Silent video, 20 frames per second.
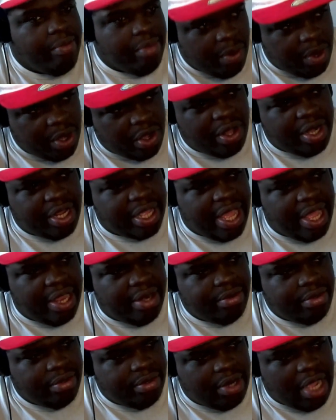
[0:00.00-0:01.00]
but we're going to get,
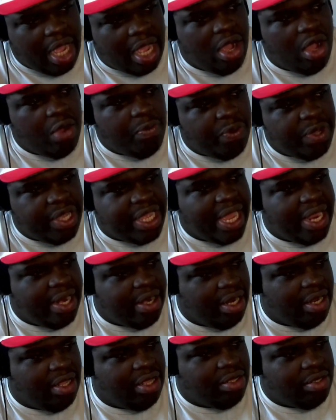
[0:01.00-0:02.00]
I hope we
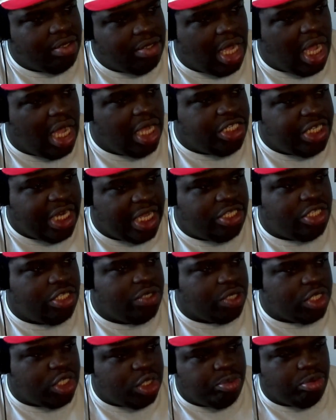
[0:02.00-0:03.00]
get a chance
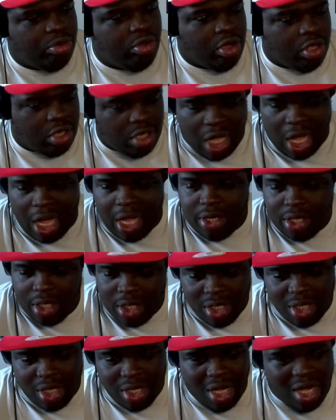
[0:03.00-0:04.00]
to explore a lot
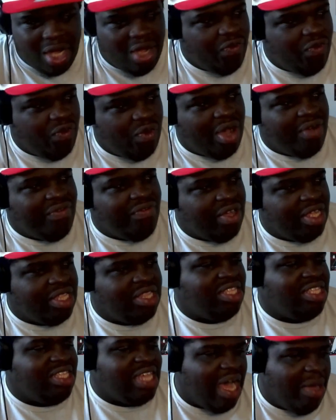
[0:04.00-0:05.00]
of
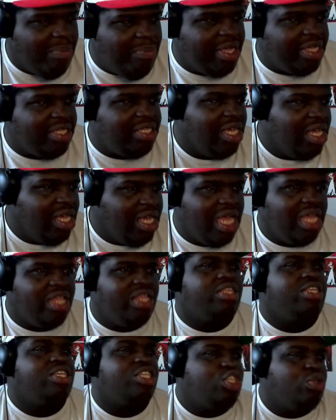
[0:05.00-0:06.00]
the topics and
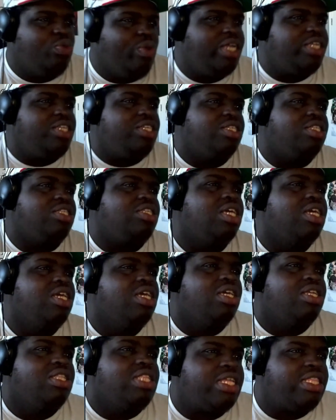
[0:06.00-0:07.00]
the situations
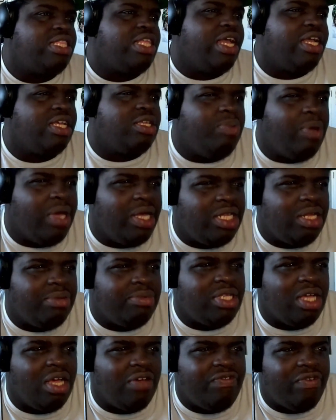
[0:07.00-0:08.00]
that they explain
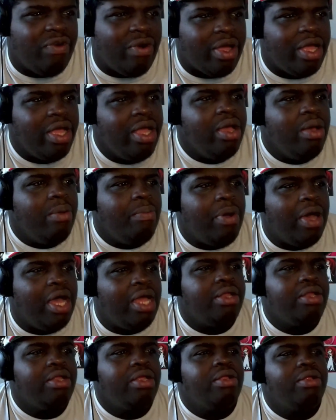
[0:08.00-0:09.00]
themselves for.
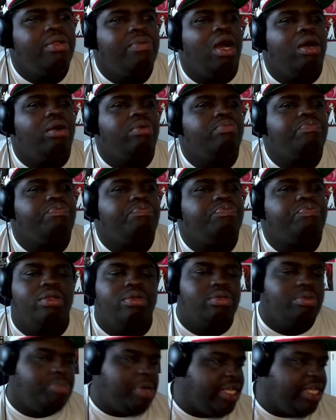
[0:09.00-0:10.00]
But,
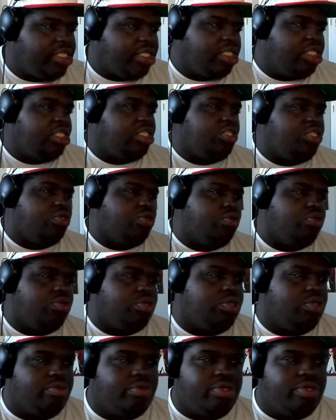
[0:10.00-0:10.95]
basically to